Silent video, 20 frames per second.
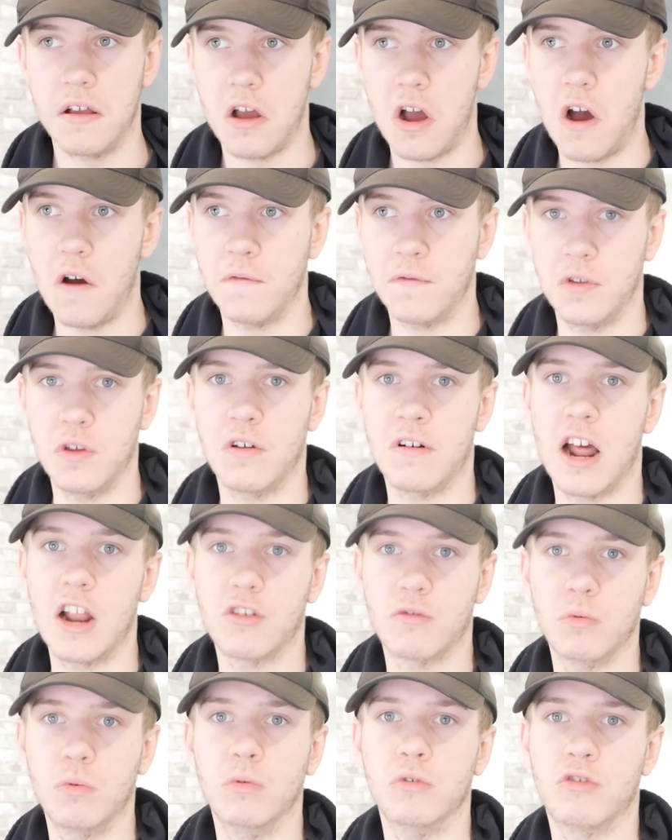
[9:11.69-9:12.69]
of your
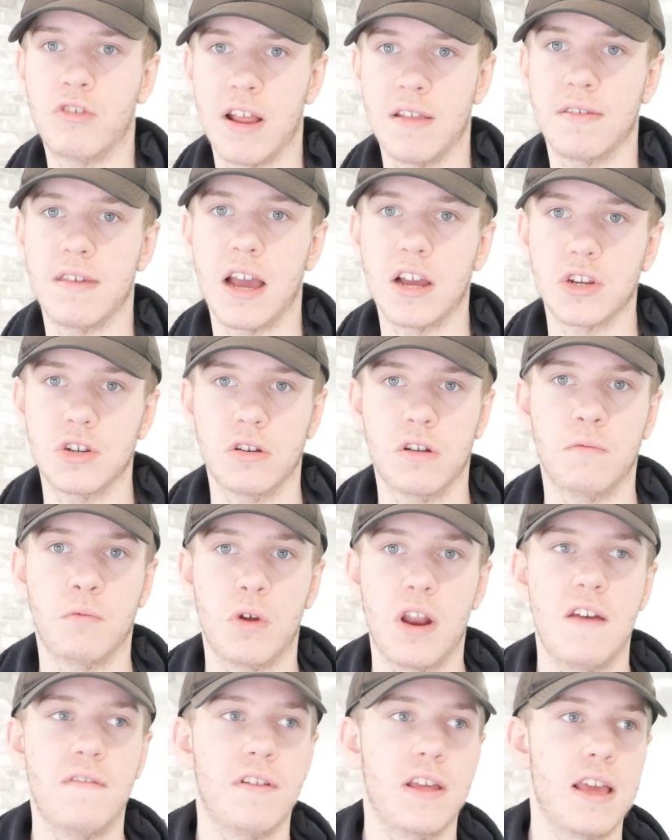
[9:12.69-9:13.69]
actual transaction, or
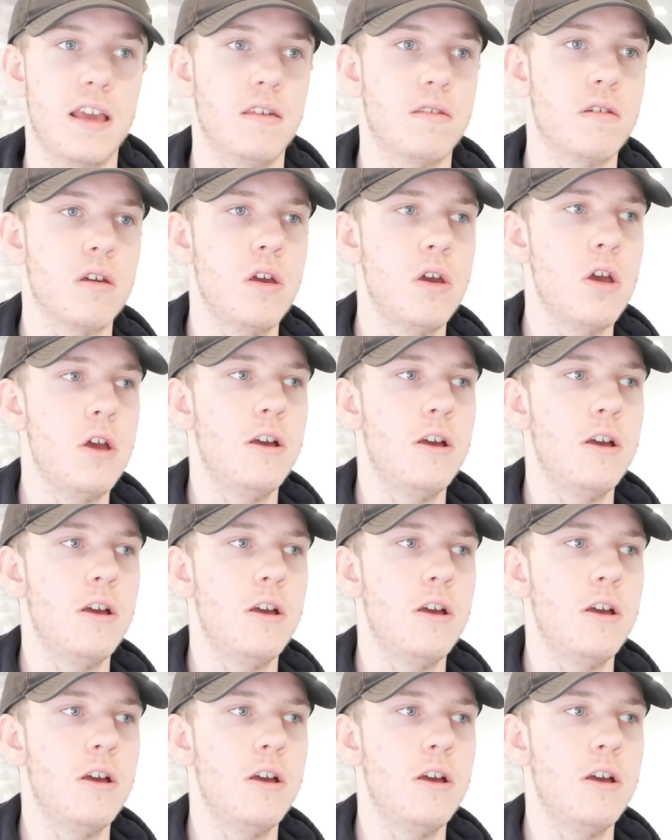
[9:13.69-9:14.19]
whatever it is.